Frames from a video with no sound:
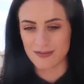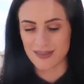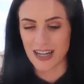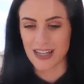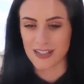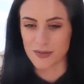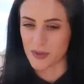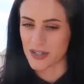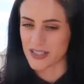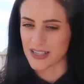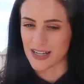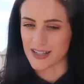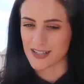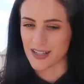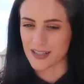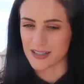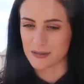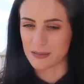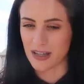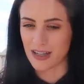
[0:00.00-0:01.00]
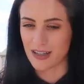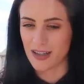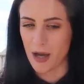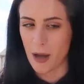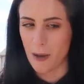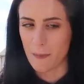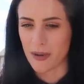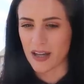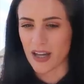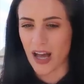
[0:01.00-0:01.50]
That's what it tastes like to me.
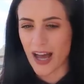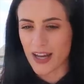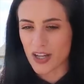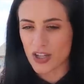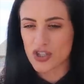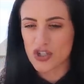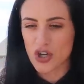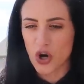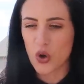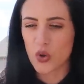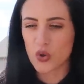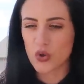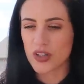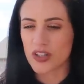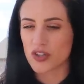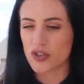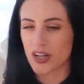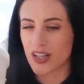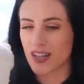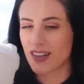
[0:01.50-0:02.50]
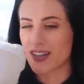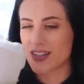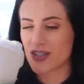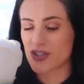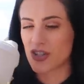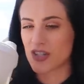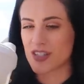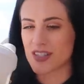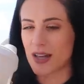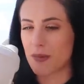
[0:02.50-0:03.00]
But I could totally drink
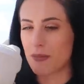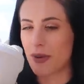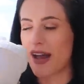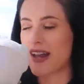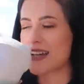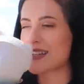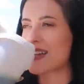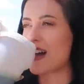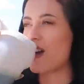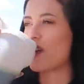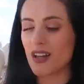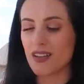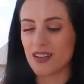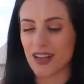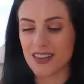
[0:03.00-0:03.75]
this just like by itself.